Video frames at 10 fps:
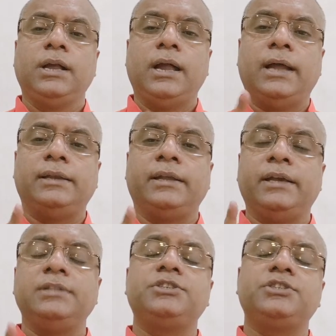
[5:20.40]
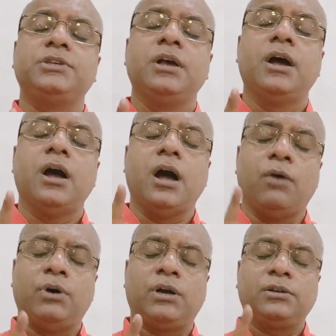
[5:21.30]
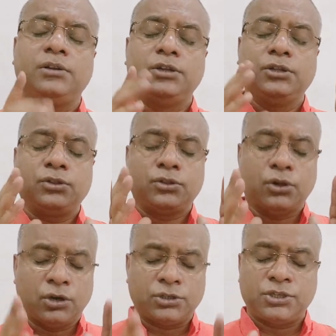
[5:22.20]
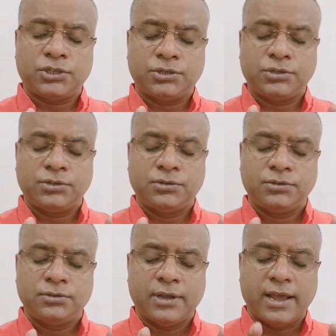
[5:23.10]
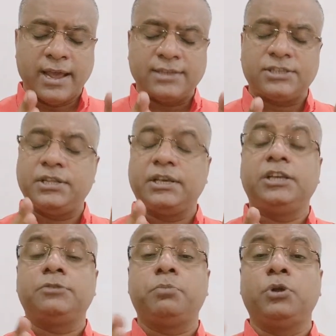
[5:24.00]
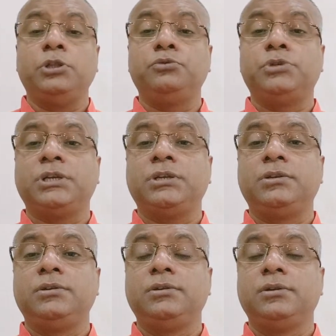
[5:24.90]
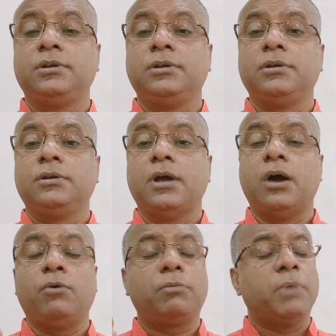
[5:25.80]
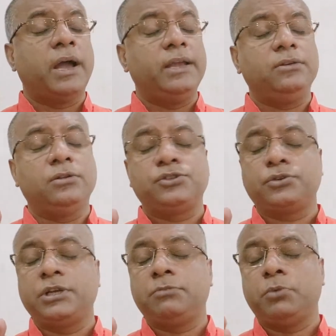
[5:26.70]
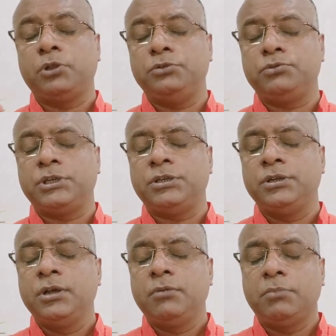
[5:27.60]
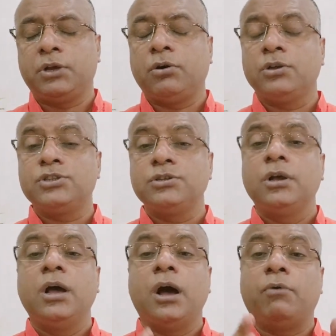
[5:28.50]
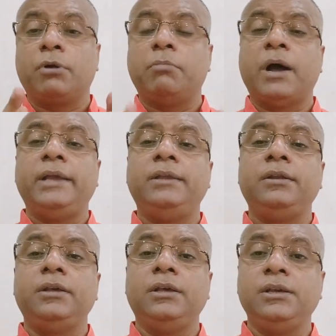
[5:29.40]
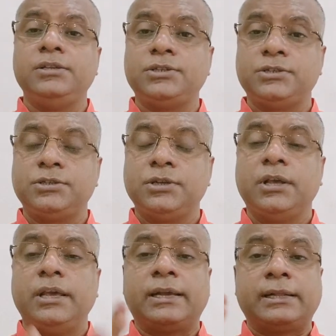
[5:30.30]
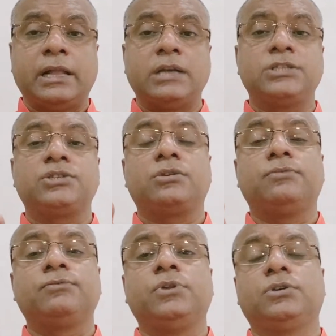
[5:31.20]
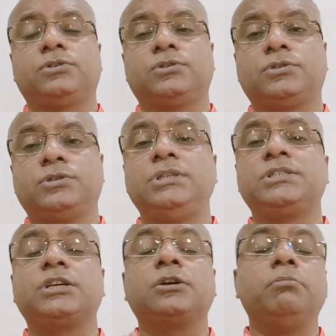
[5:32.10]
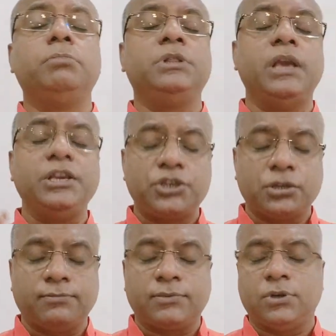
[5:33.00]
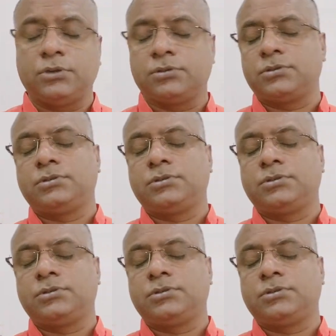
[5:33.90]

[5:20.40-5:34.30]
and hence our thoughts, as they get polluted, our mind also get polluted, because our mind is a cluster of thoughts. It's a combination of thoughts.